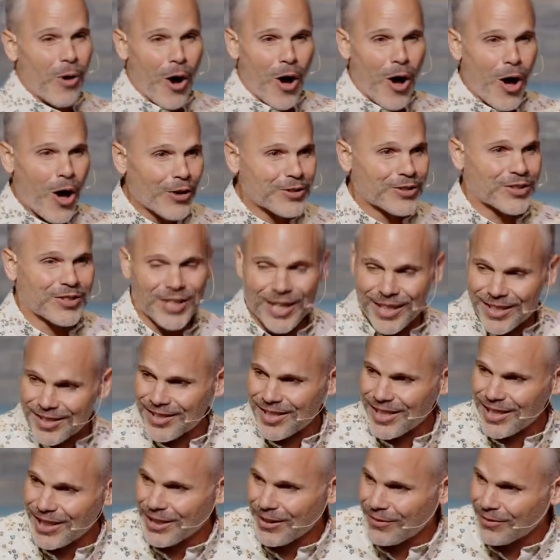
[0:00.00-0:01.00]
all
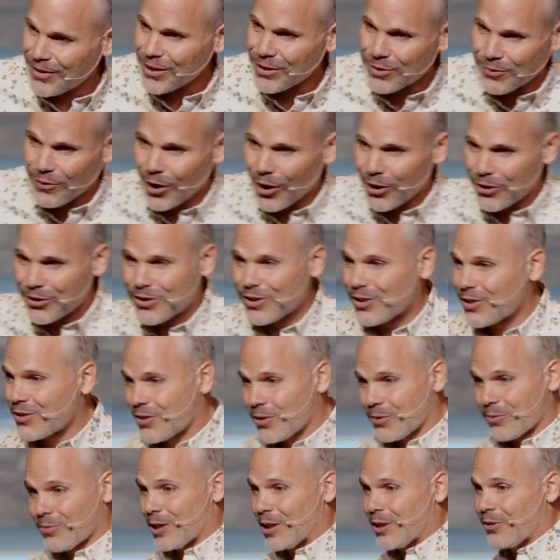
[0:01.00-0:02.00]
16 of these verses
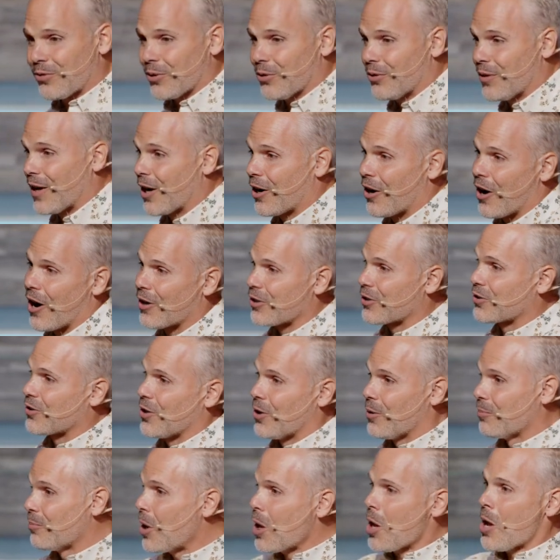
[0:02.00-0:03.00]
to read through. There are
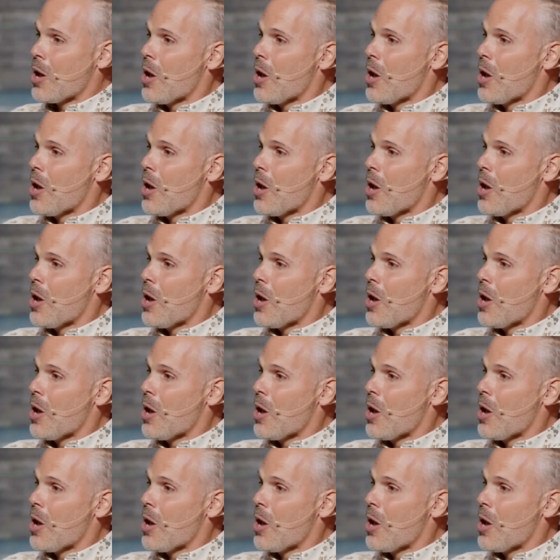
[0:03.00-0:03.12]
some